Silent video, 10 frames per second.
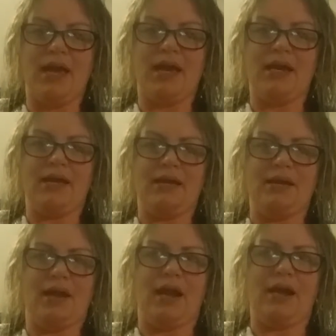
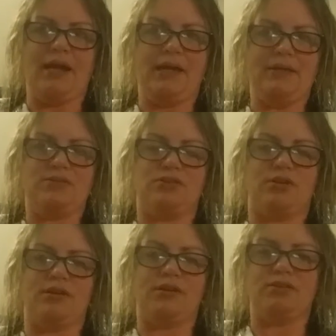And I
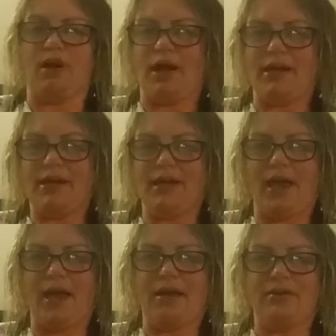started crying
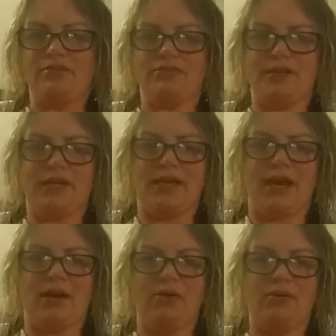and freaking
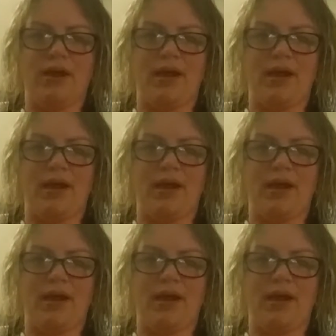out.